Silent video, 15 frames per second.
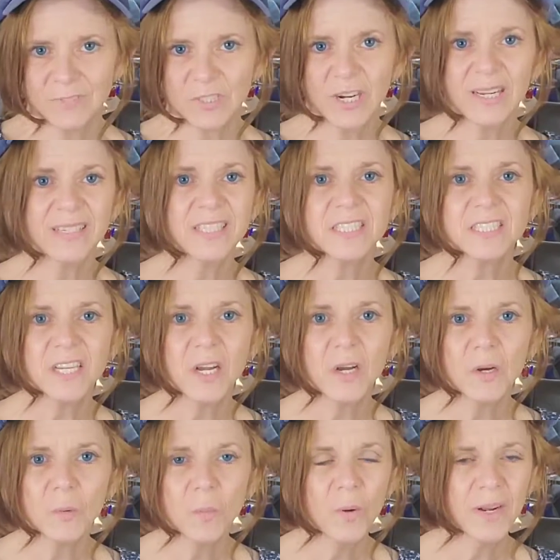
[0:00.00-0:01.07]
trying to
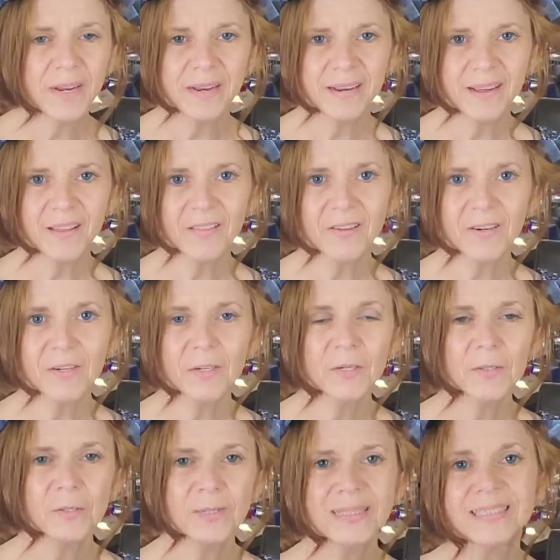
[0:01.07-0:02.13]
show one another
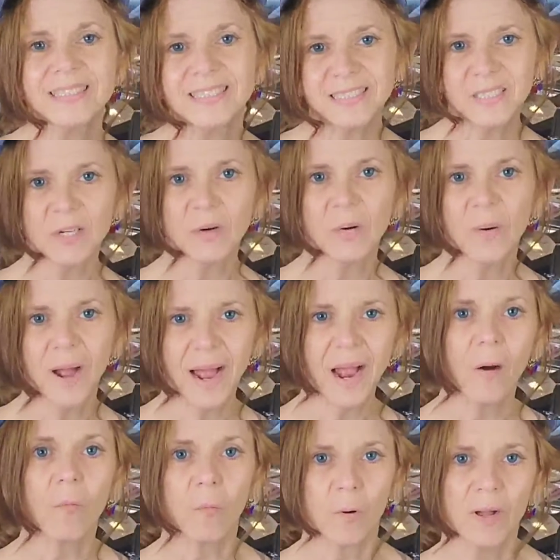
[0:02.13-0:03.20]
who can still
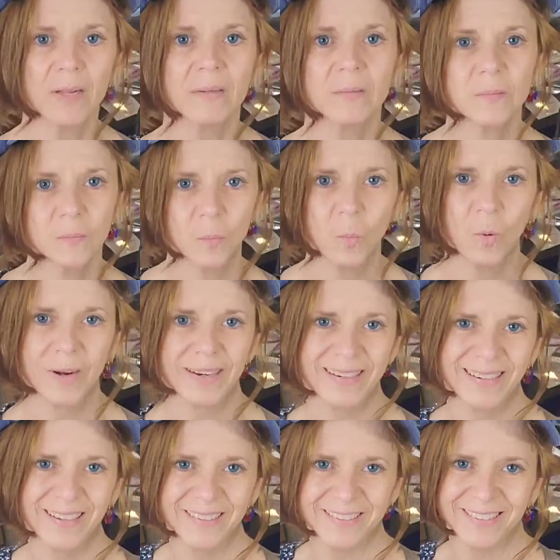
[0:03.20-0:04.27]
outrun one
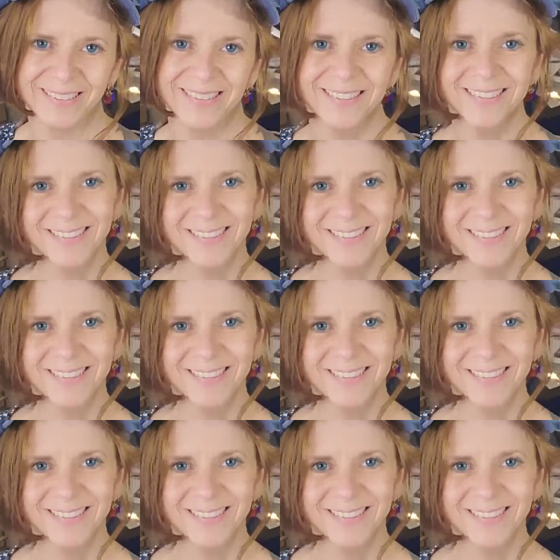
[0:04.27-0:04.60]
another.